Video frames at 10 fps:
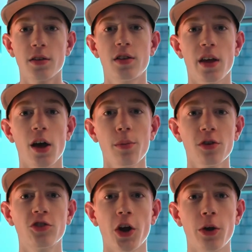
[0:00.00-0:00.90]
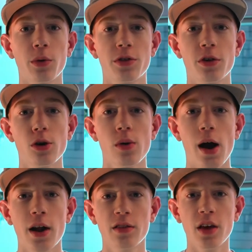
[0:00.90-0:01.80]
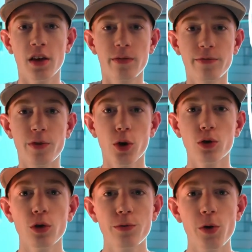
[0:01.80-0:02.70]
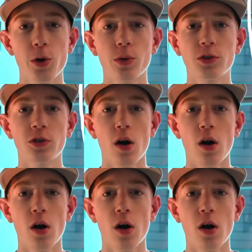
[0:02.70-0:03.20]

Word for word: Today I'll be sharing with you how to take vertical photos